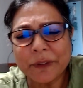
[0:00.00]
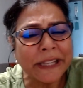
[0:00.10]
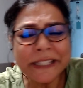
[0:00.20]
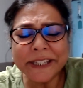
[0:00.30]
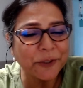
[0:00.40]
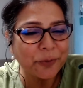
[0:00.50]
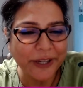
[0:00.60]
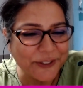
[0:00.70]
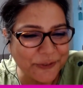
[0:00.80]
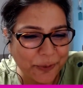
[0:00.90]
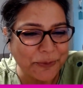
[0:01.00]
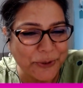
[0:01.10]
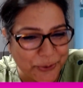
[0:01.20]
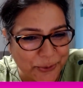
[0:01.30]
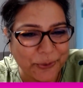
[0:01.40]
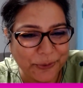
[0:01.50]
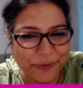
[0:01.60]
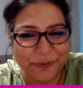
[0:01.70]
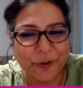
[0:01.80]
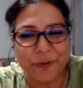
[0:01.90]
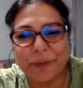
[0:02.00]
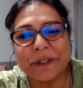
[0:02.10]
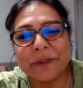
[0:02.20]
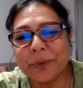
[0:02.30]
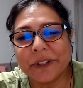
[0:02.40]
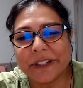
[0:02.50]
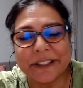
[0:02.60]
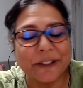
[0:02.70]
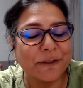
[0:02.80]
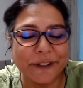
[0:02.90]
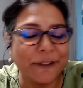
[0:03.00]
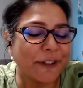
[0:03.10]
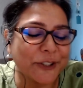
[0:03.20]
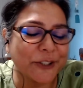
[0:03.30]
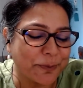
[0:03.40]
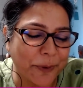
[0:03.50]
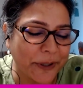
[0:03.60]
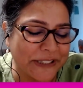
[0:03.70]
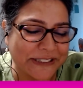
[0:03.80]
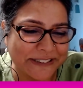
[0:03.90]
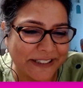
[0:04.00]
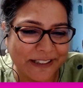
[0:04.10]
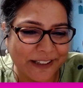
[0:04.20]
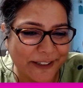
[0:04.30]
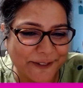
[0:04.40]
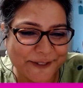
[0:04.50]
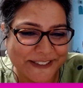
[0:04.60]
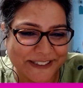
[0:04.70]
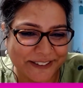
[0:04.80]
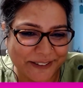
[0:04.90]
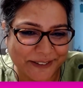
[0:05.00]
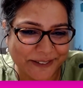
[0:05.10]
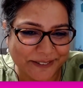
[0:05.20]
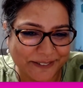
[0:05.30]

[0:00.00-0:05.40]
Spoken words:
Any advice from you for women who are at inflection points in their lives to